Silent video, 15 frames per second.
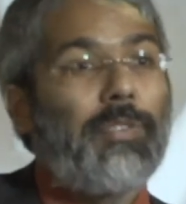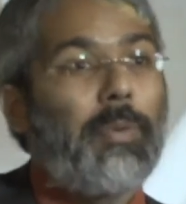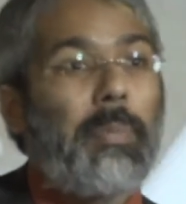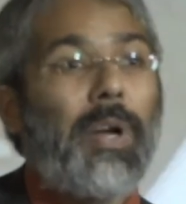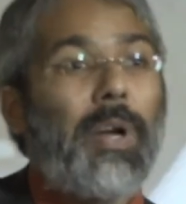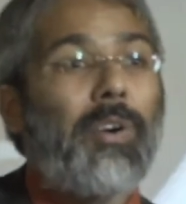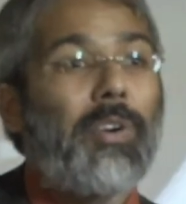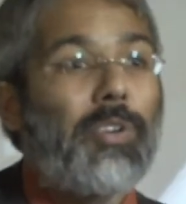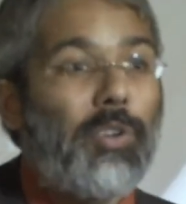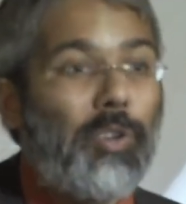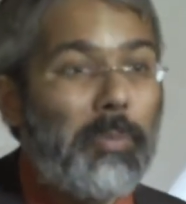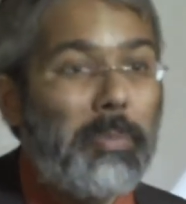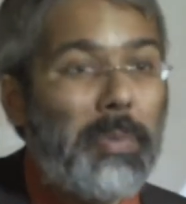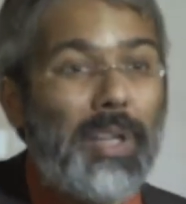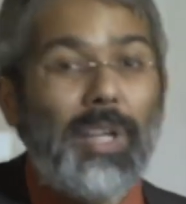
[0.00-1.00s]
if a parent
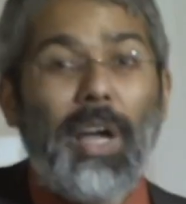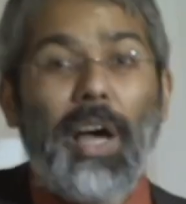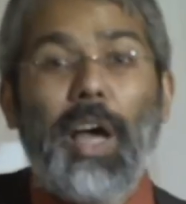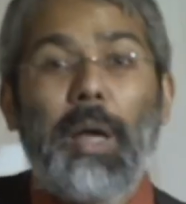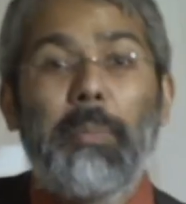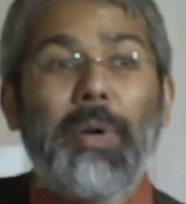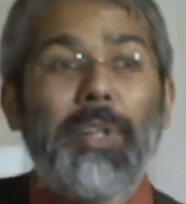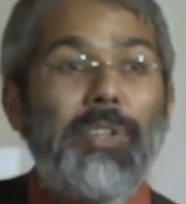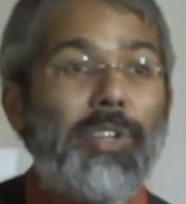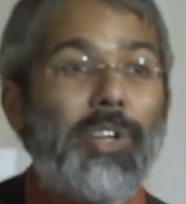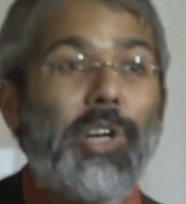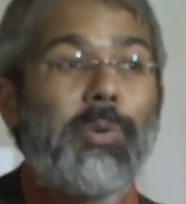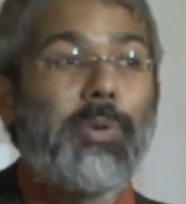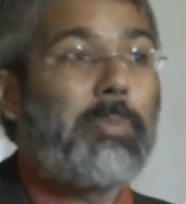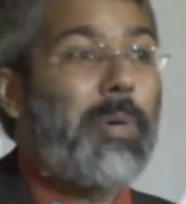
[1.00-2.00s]
told me, I'm on the
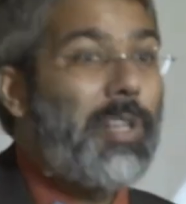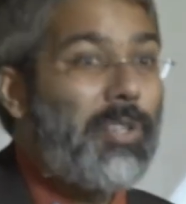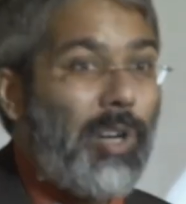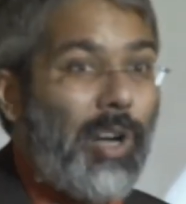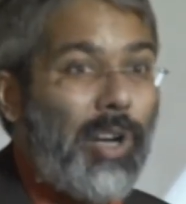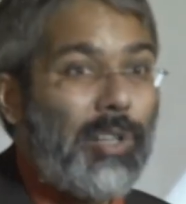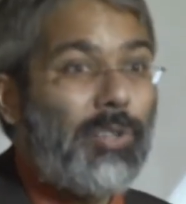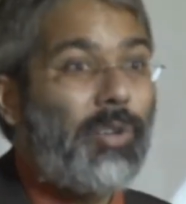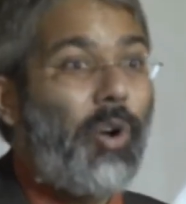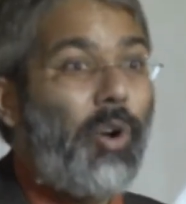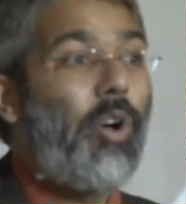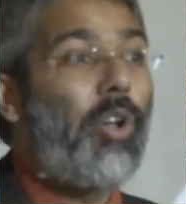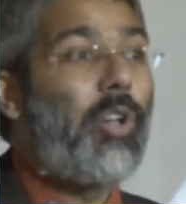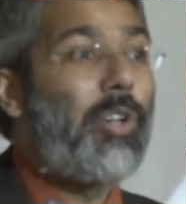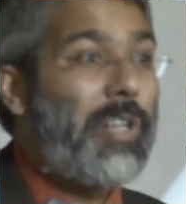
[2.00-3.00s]
go with my toddler
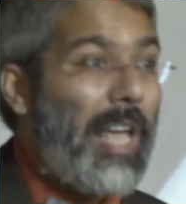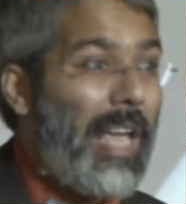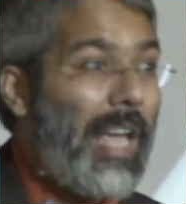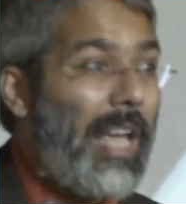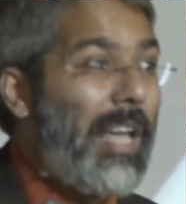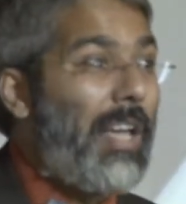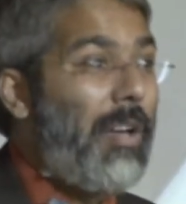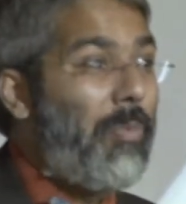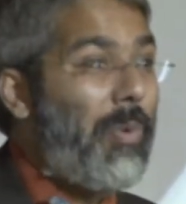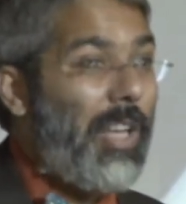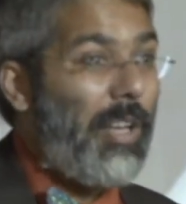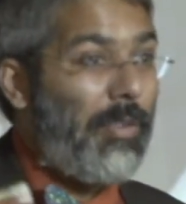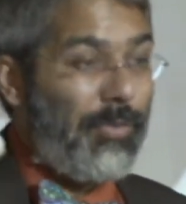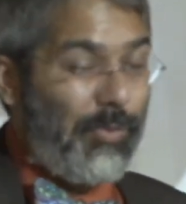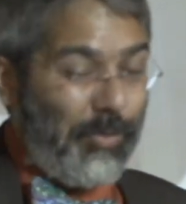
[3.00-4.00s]
all day, we have